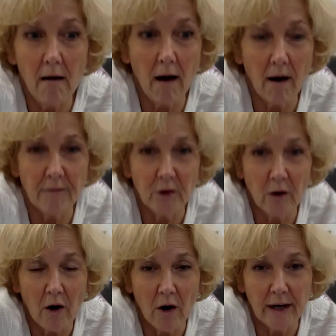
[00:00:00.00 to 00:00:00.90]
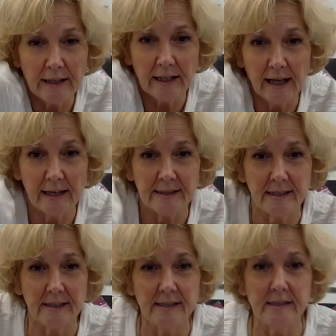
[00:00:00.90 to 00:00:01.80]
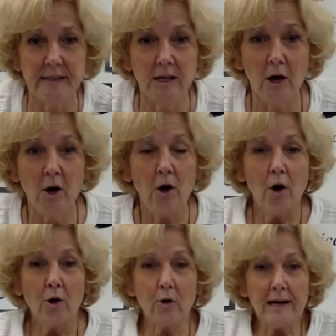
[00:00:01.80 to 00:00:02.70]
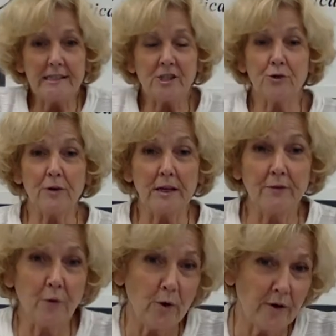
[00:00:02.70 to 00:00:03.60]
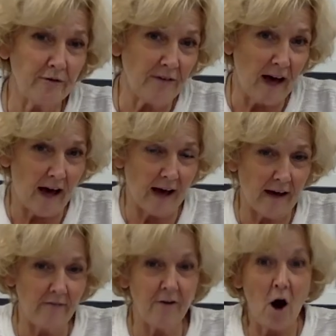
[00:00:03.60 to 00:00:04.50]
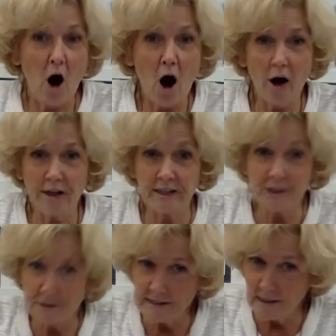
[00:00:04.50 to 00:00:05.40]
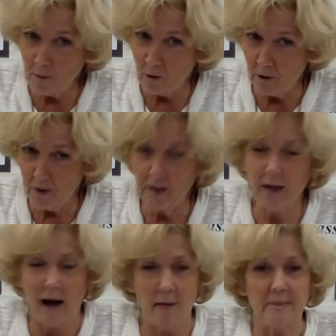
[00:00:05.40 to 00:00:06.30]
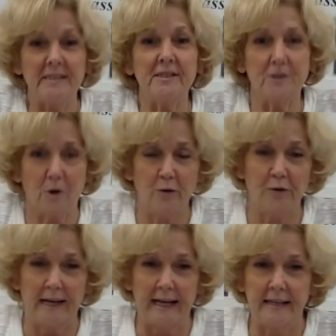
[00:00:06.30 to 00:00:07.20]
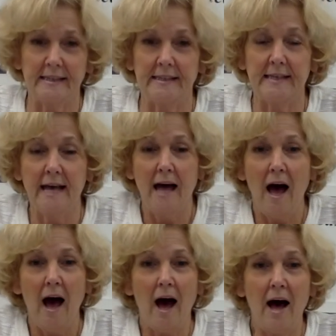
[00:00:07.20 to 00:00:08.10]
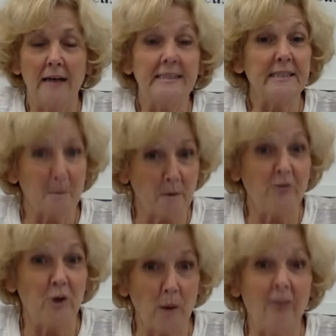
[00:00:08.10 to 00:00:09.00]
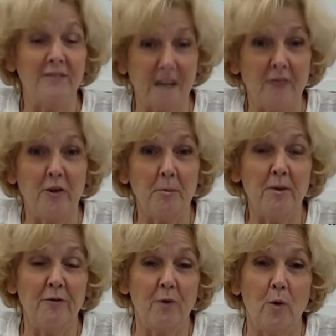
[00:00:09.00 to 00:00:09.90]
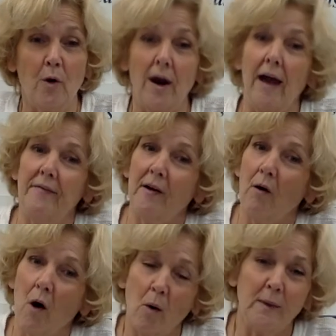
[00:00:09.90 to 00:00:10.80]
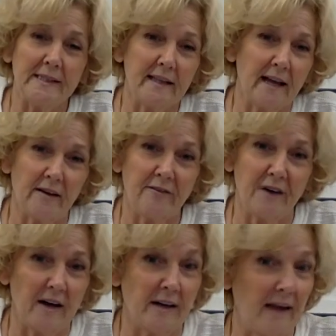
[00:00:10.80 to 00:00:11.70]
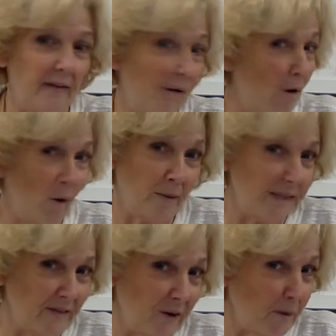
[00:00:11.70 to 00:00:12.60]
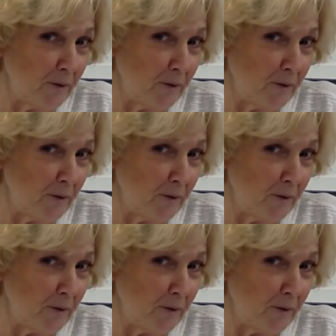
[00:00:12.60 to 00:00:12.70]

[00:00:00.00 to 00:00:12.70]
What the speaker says: of your art classes. Grades 3, 4, and 5 are going to do some origami snowflakes. Some of you have done them before, and they're always a lot of fun, and they're always very